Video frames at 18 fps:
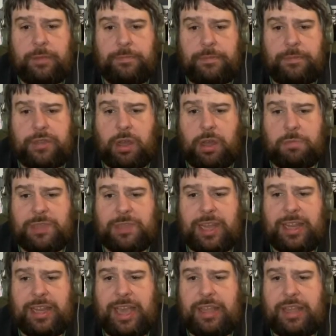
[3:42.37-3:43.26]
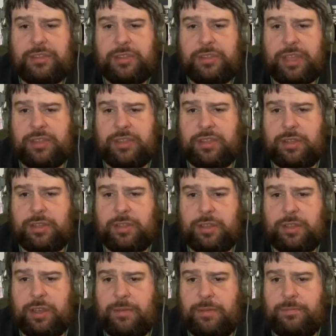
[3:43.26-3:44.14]
top 10 hits this
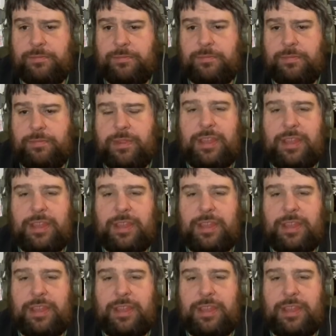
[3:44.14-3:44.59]
um, this